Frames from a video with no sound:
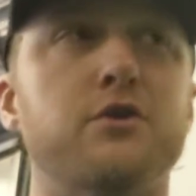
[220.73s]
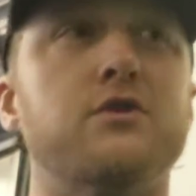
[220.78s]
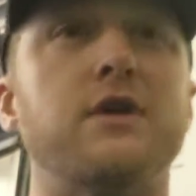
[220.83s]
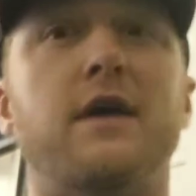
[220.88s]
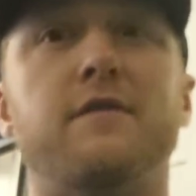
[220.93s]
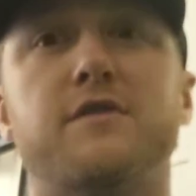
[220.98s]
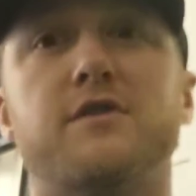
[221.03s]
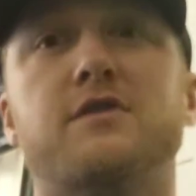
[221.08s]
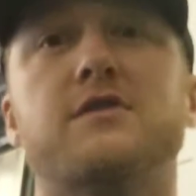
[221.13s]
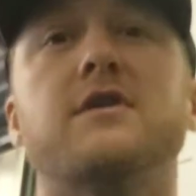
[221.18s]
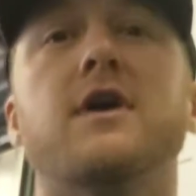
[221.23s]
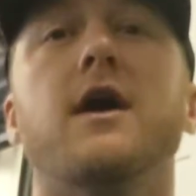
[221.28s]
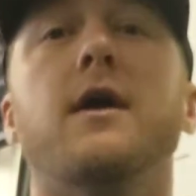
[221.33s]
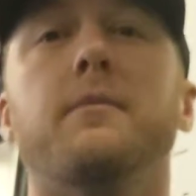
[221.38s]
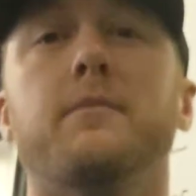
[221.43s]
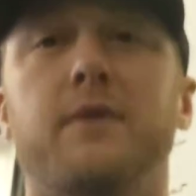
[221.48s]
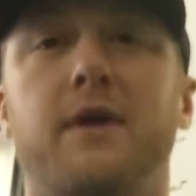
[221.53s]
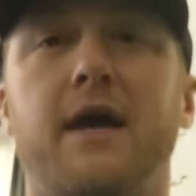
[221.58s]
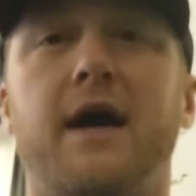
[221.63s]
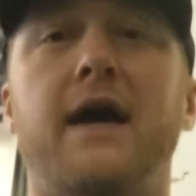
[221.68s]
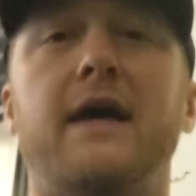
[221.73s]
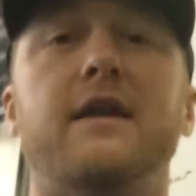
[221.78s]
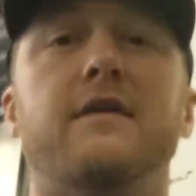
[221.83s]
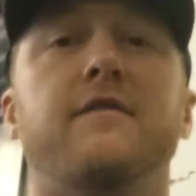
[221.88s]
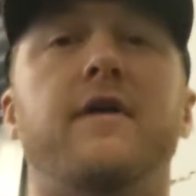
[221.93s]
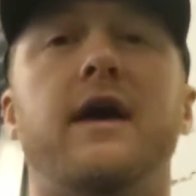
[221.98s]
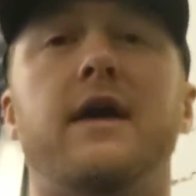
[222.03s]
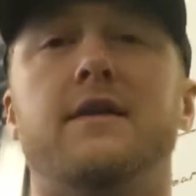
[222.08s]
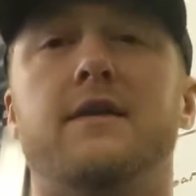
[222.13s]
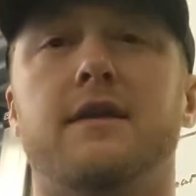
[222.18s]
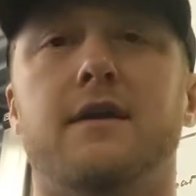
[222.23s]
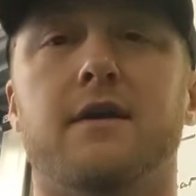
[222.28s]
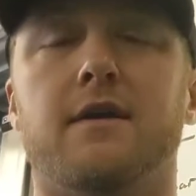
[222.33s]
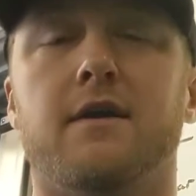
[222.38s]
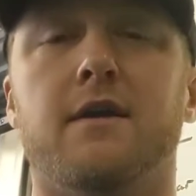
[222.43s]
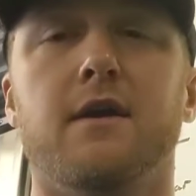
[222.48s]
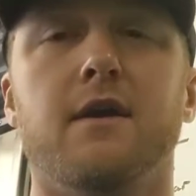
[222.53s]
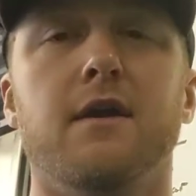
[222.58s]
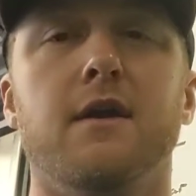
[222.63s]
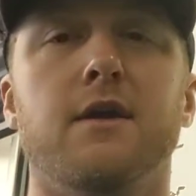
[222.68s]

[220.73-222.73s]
You should have some kind of idea.